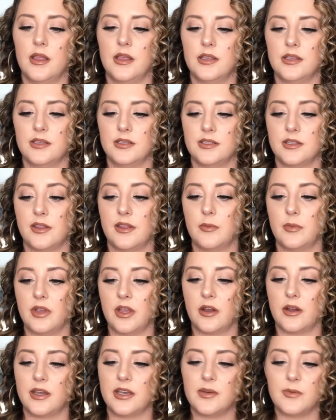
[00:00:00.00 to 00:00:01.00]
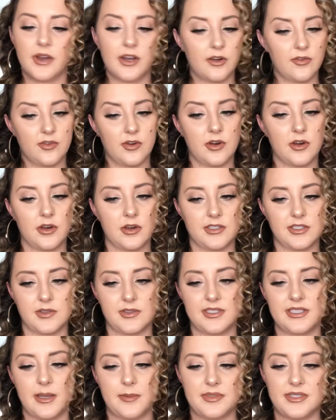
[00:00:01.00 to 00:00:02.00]
so then we already went over, so
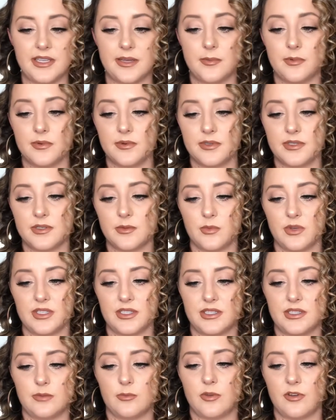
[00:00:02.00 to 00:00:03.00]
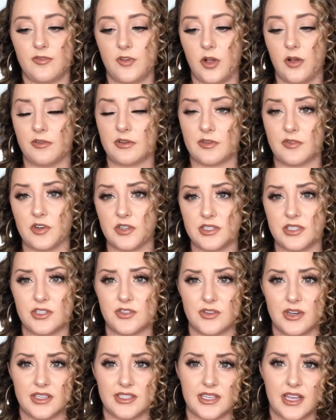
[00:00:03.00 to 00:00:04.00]
step 6 was revolver versus
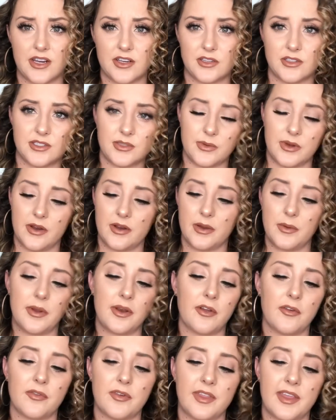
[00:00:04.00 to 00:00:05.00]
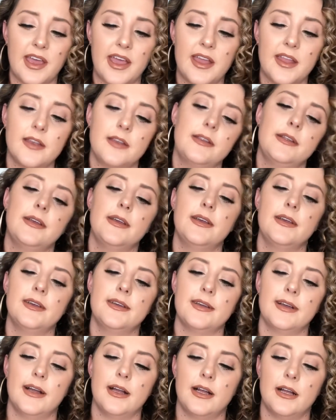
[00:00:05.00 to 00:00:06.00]
transactor. So we already went over that.
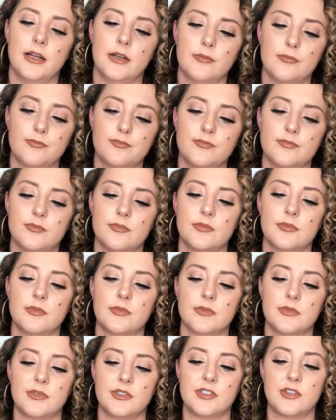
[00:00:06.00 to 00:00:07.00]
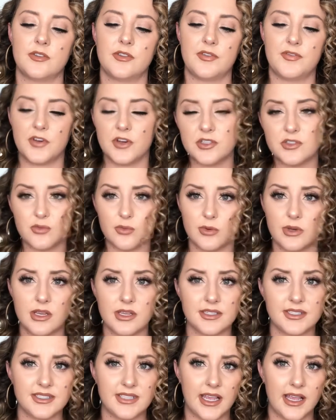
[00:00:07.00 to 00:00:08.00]
So the first real
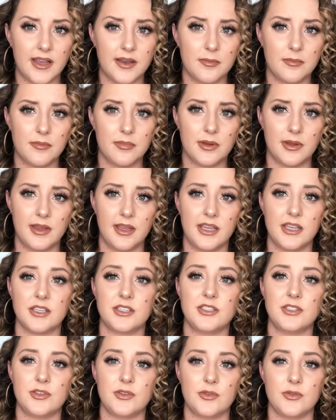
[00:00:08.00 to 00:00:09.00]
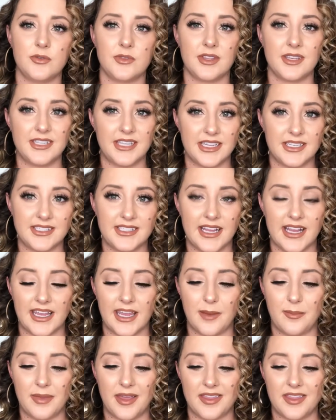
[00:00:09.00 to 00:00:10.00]
step into the debt
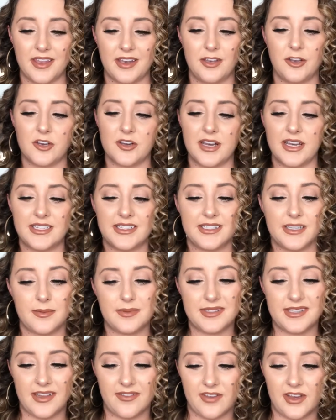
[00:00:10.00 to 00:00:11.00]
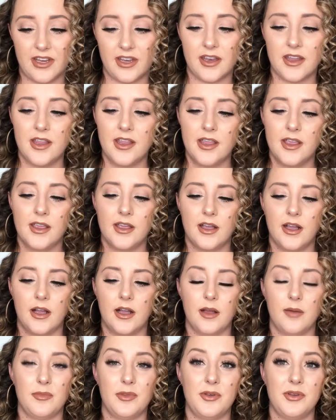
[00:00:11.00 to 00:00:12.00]
stacking method, you're at step 7.
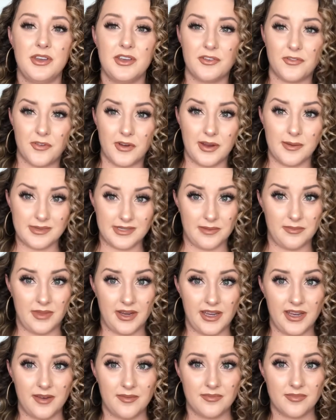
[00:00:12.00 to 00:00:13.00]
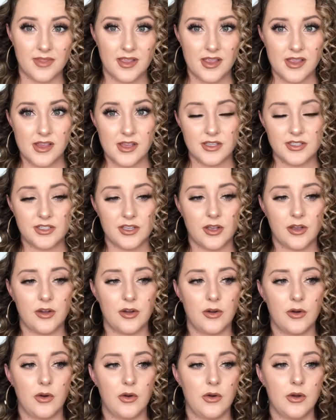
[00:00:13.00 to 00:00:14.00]
You need to free up some money.
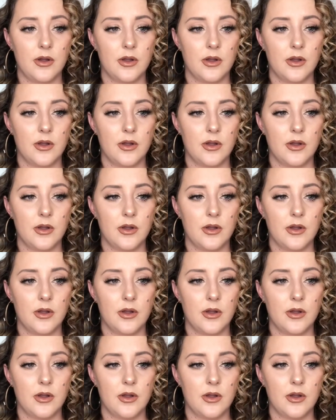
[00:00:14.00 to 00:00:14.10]
So